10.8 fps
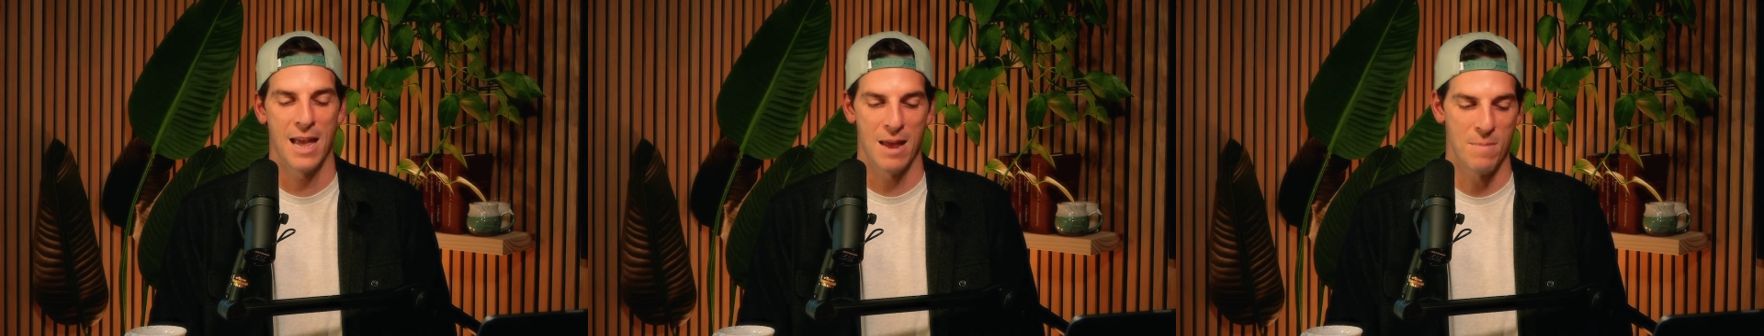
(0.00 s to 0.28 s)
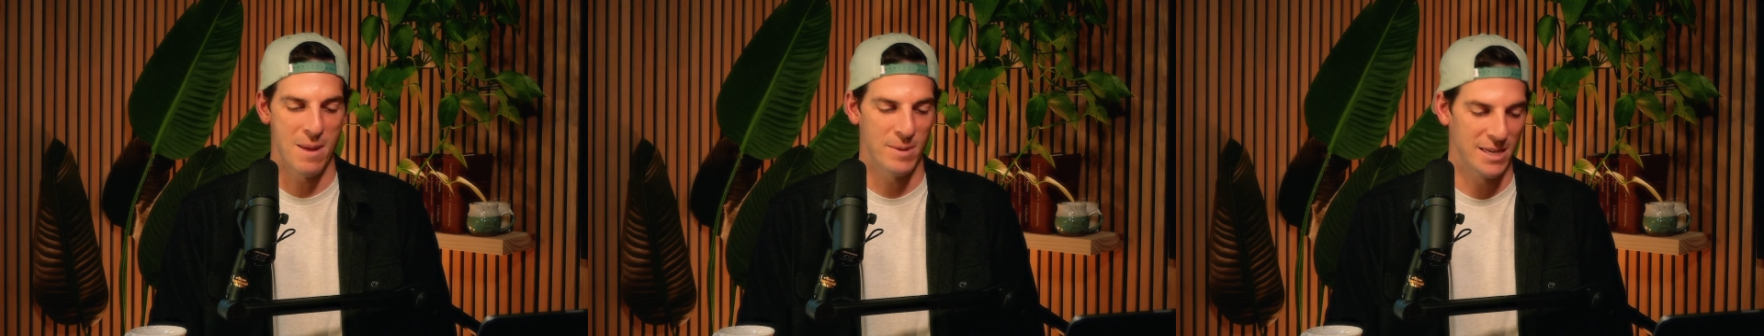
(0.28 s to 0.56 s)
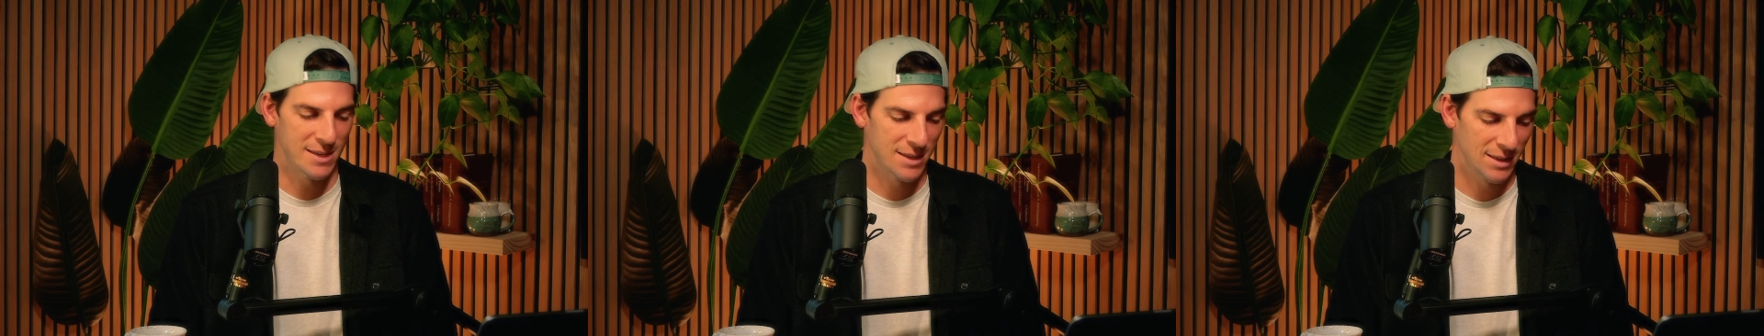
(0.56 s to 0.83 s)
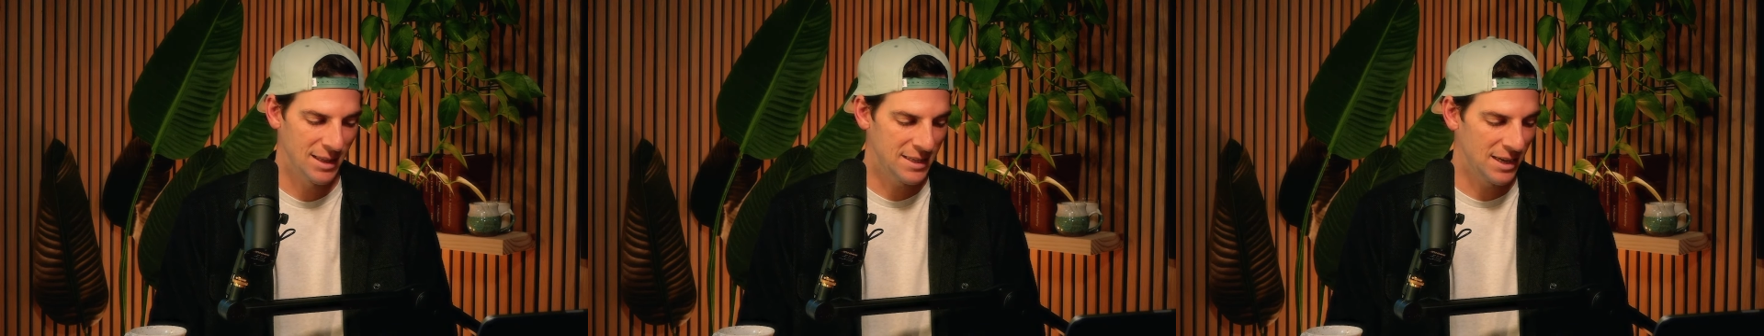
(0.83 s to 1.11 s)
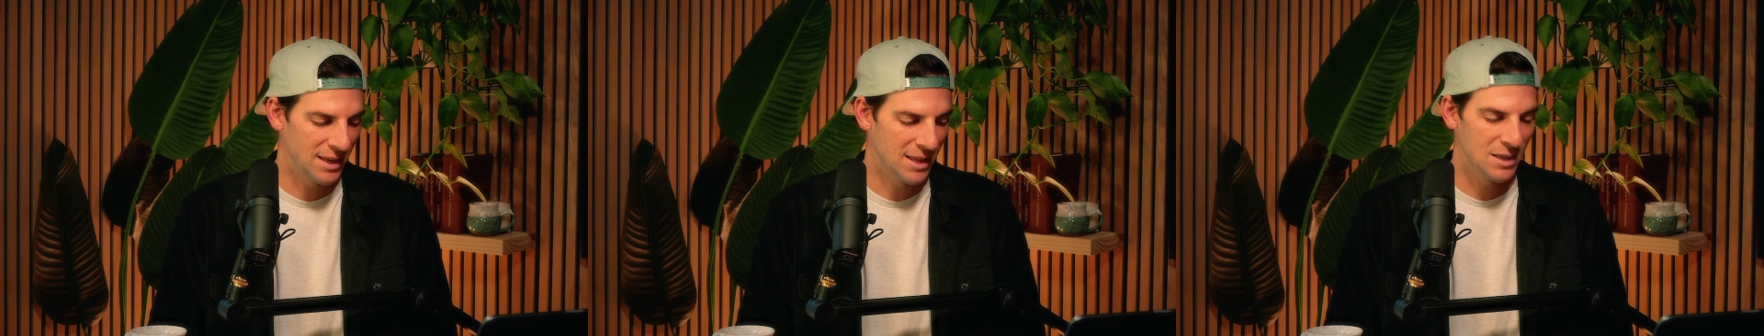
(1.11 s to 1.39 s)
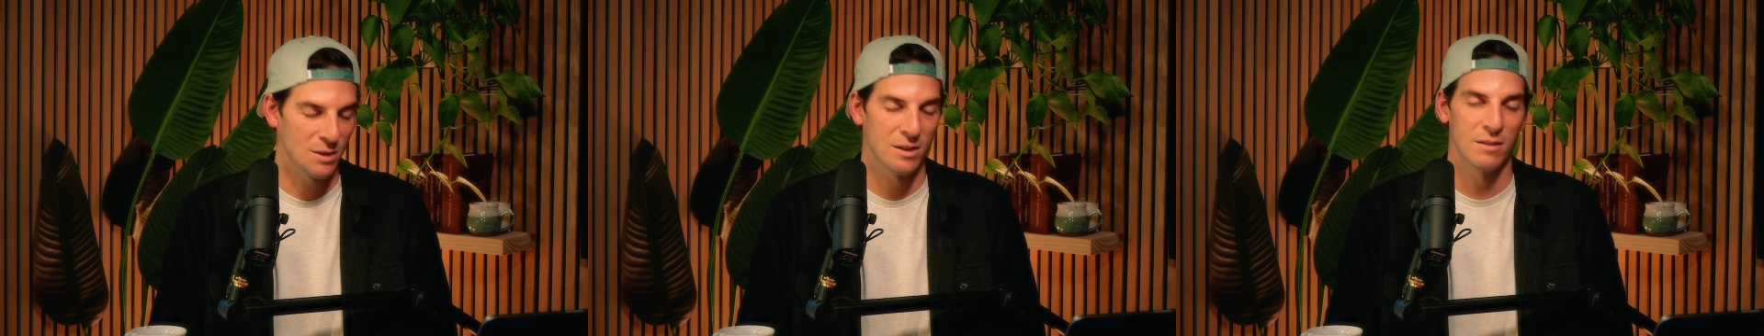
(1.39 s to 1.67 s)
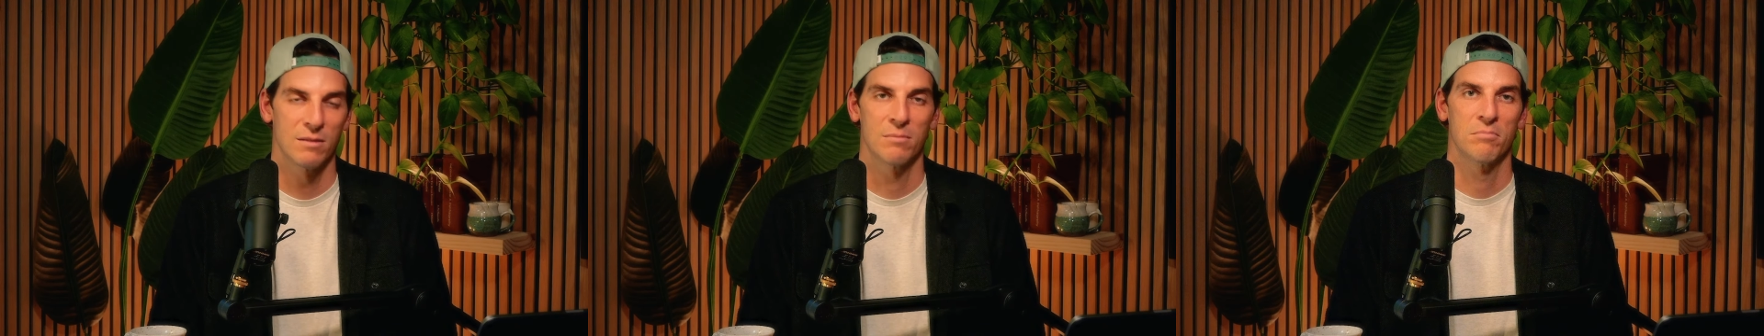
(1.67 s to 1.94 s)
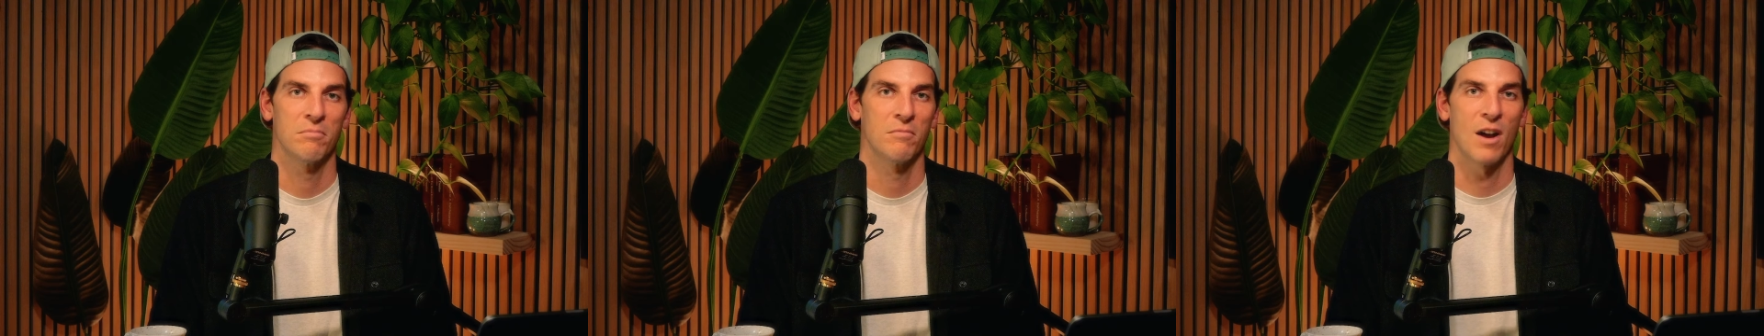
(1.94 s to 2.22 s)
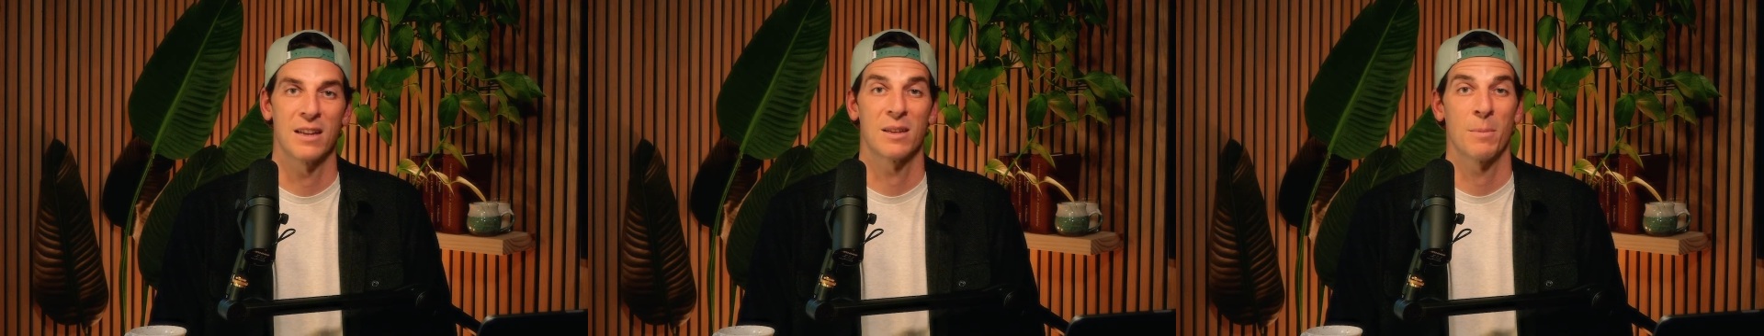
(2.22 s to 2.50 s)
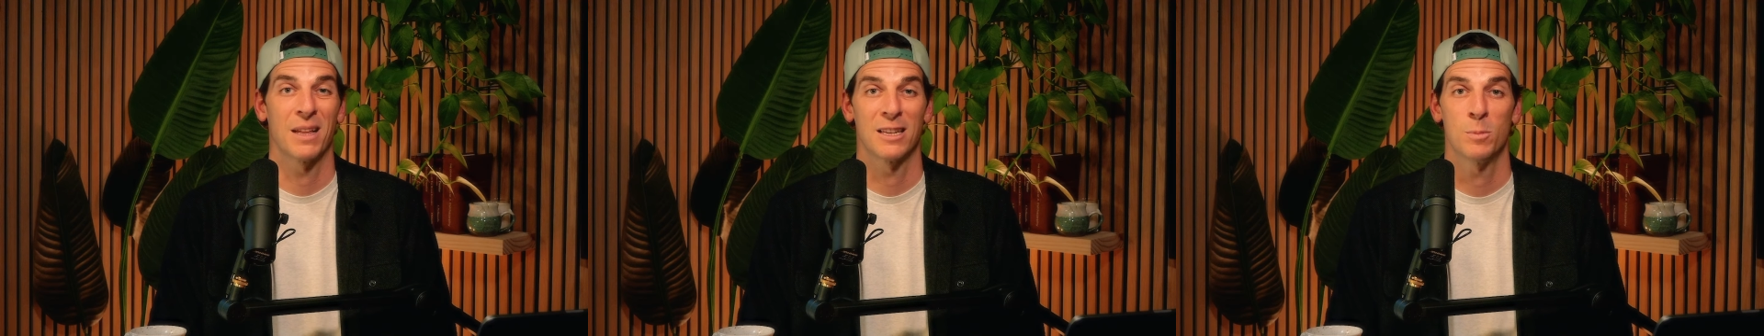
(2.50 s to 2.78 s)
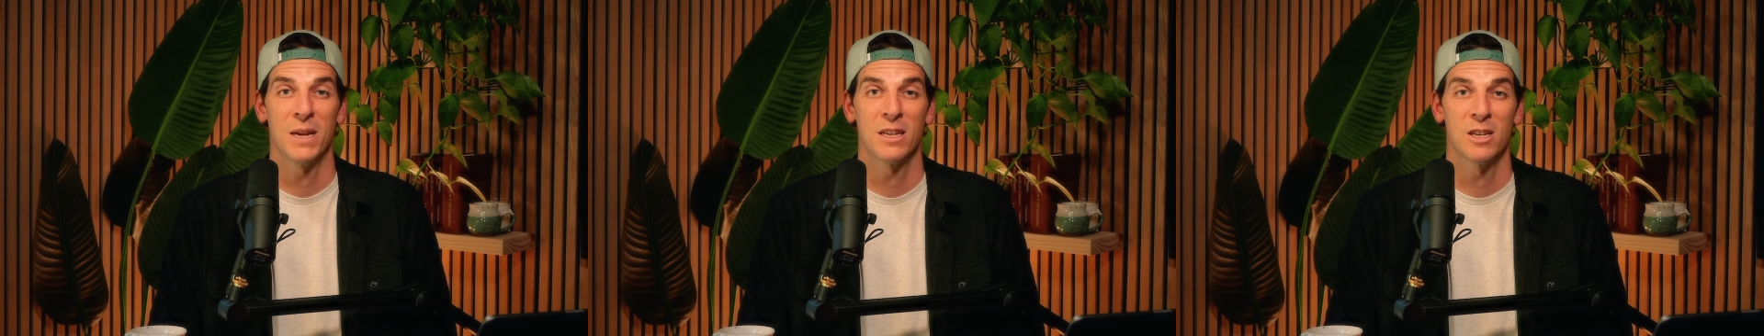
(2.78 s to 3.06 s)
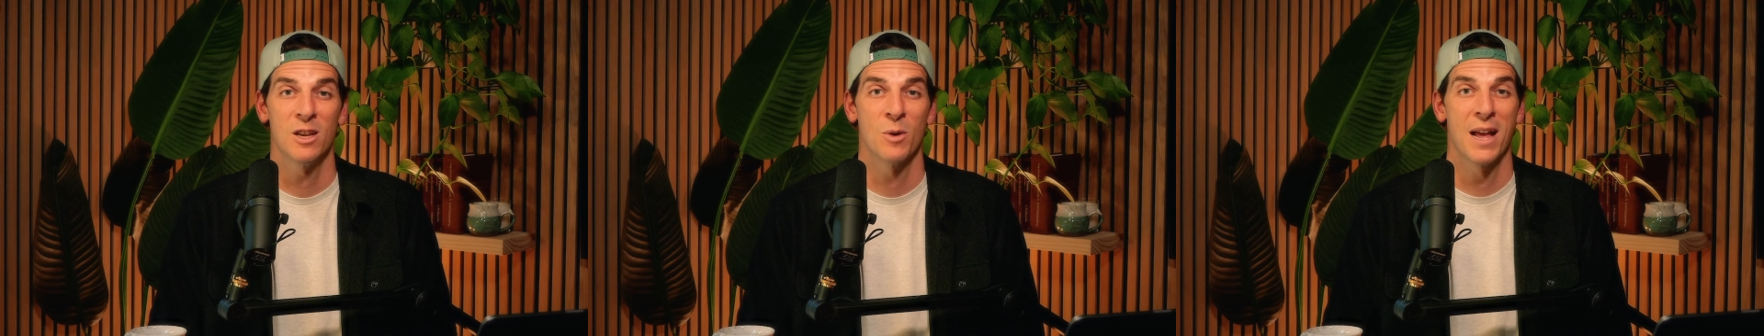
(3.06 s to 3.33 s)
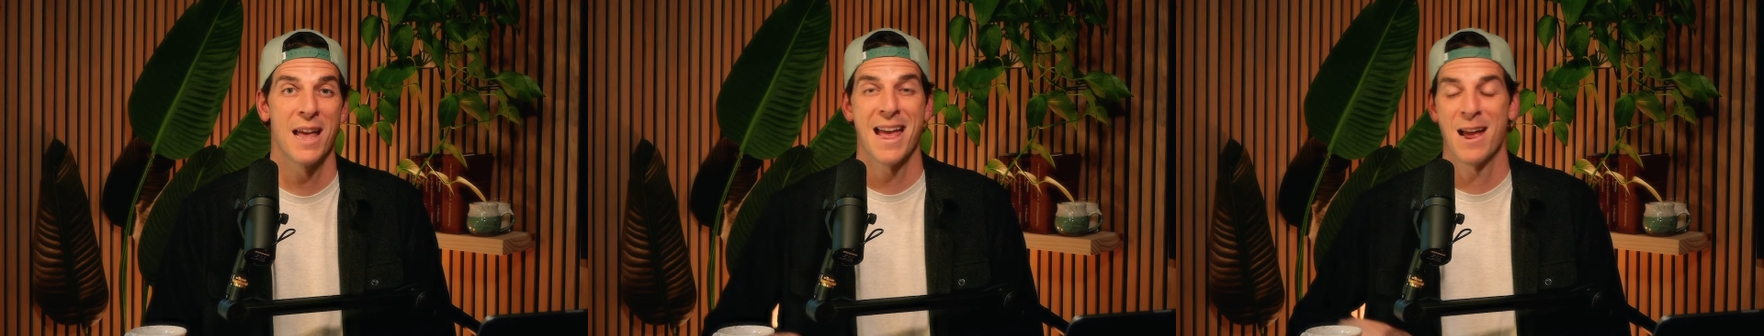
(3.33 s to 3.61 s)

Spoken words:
And maybe it's listening to this, finding something that speaks to you,